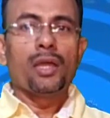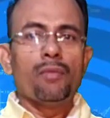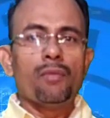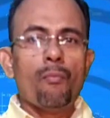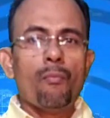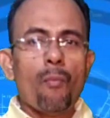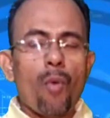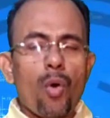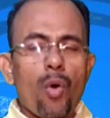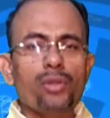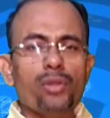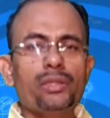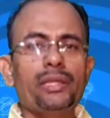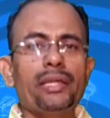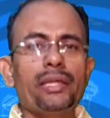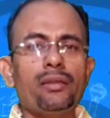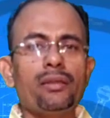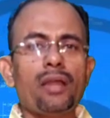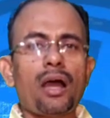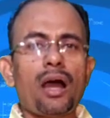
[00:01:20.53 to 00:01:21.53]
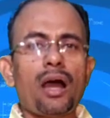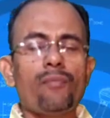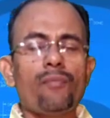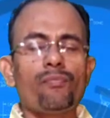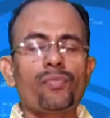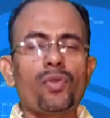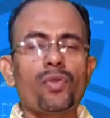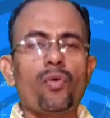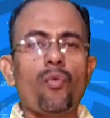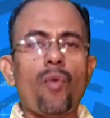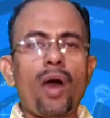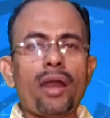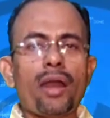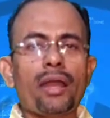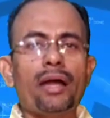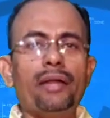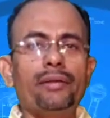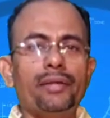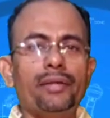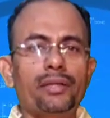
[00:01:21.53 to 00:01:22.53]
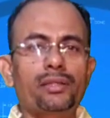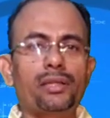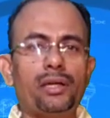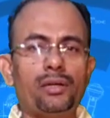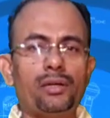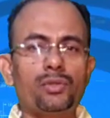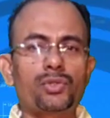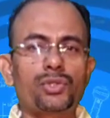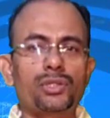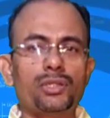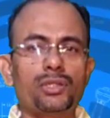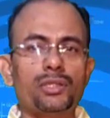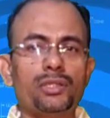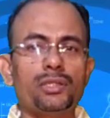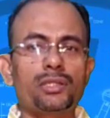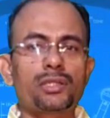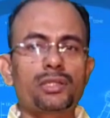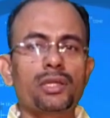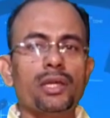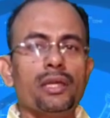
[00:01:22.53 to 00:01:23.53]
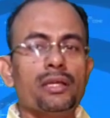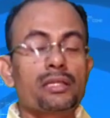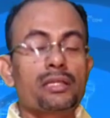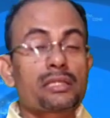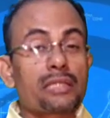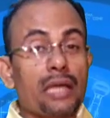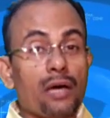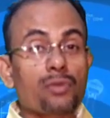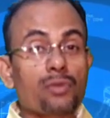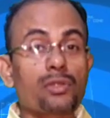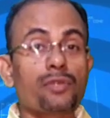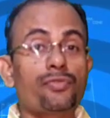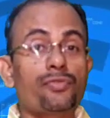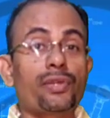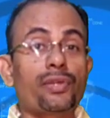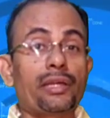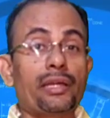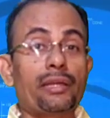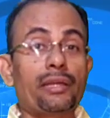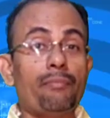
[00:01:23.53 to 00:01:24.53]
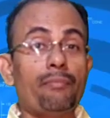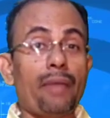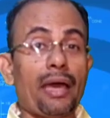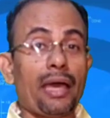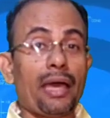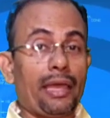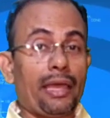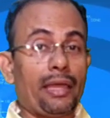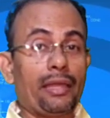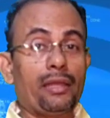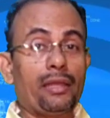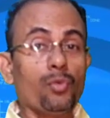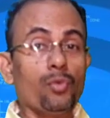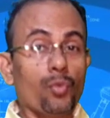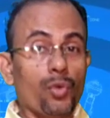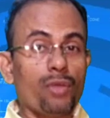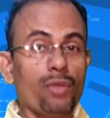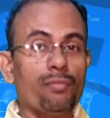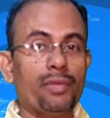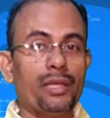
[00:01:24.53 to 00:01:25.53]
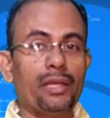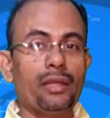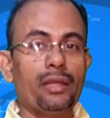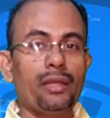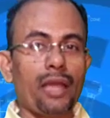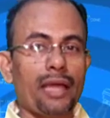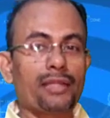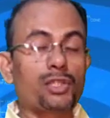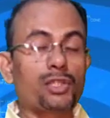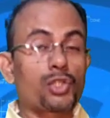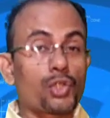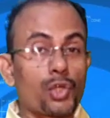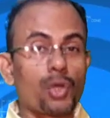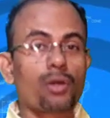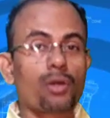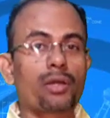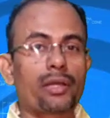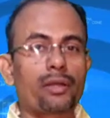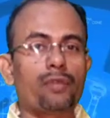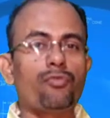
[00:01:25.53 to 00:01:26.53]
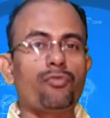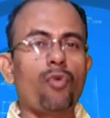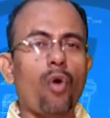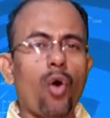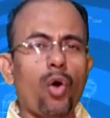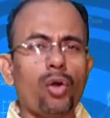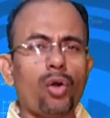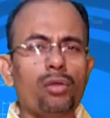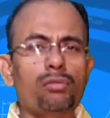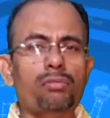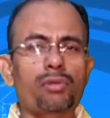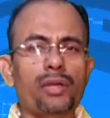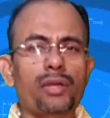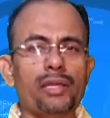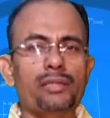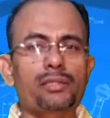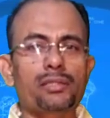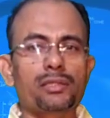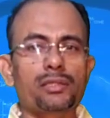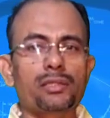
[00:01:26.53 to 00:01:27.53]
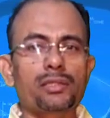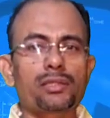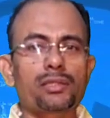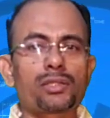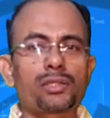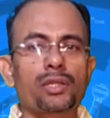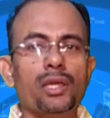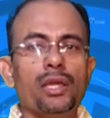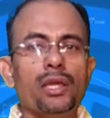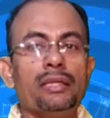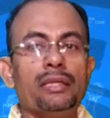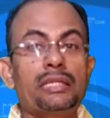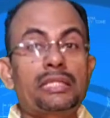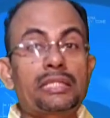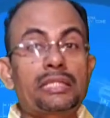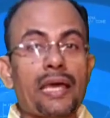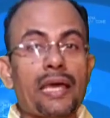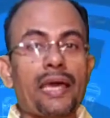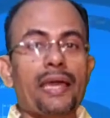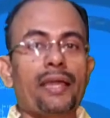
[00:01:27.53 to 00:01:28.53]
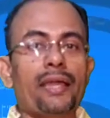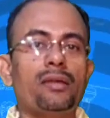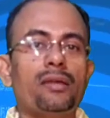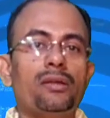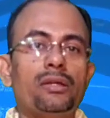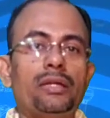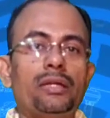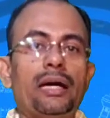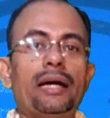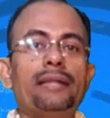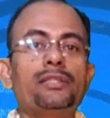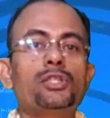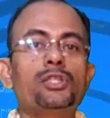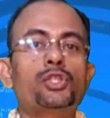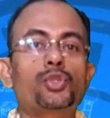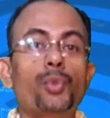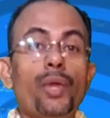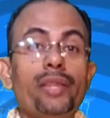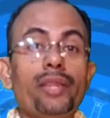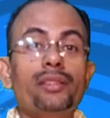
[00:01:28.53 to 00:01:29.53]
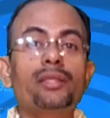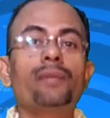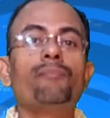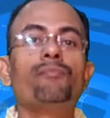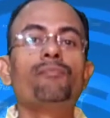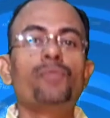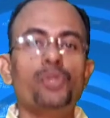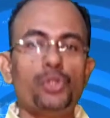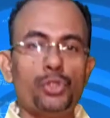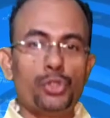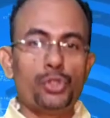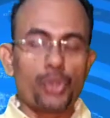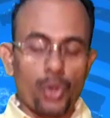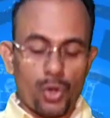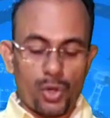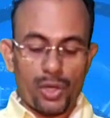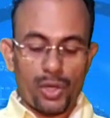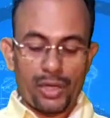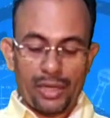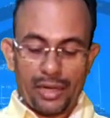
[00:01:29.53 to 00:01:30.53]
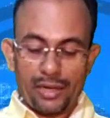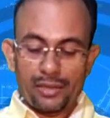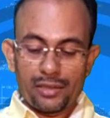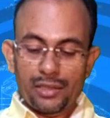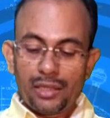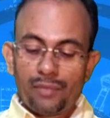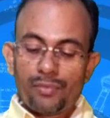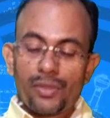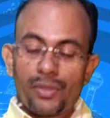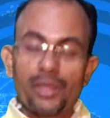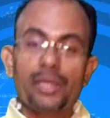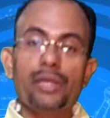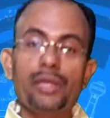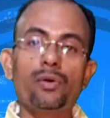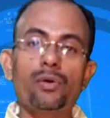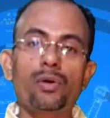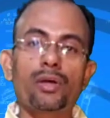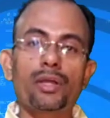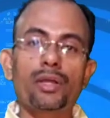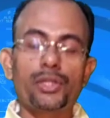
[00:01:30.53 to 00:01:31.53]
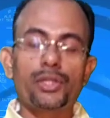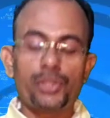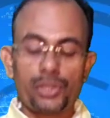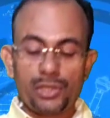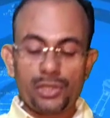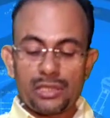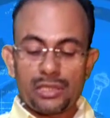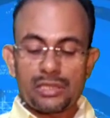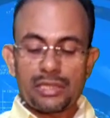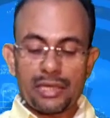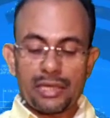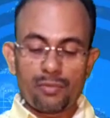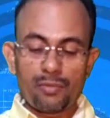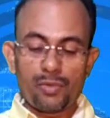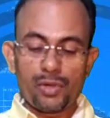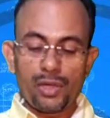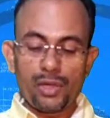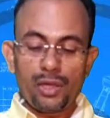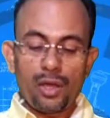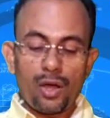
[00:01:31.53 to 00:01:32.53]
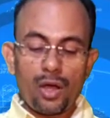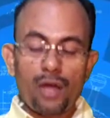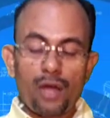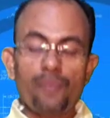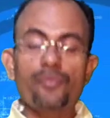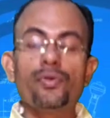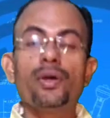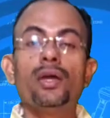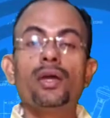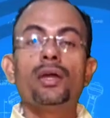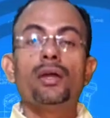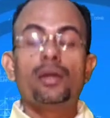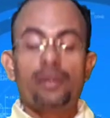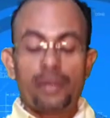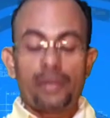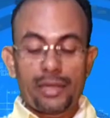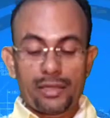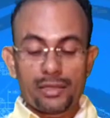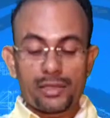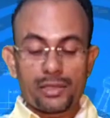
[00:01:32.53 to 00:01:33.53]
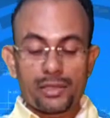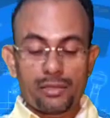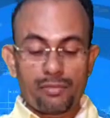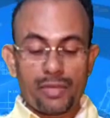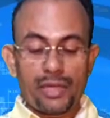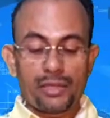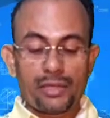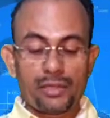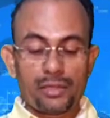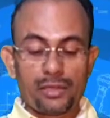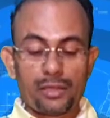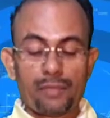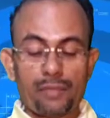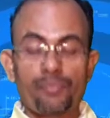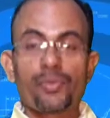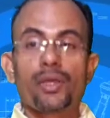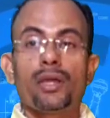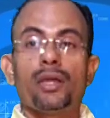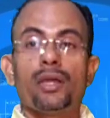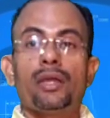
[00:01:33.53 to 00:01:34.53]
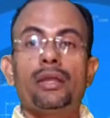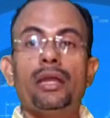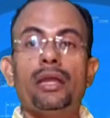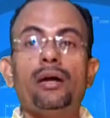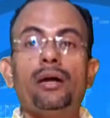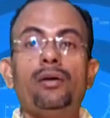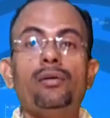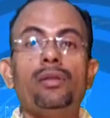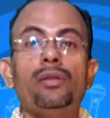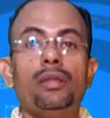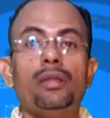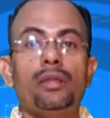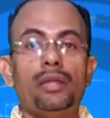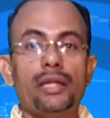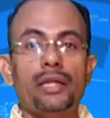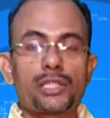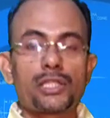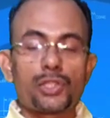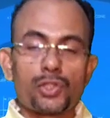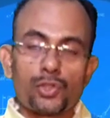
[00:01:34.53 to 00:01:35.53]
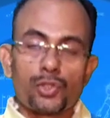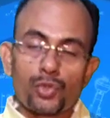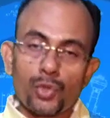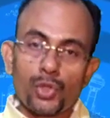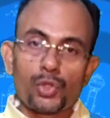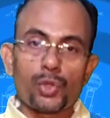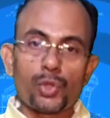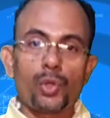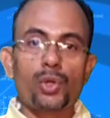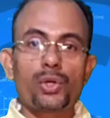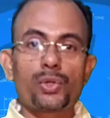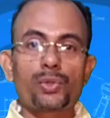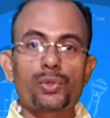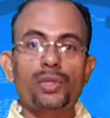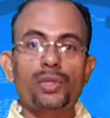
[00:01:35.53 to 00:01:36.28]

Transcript: More than 100,000 South African men, women, and children of all races sang and danced with joy at the inauguration ceremony of Nelson Mandela. Now, let's switch on to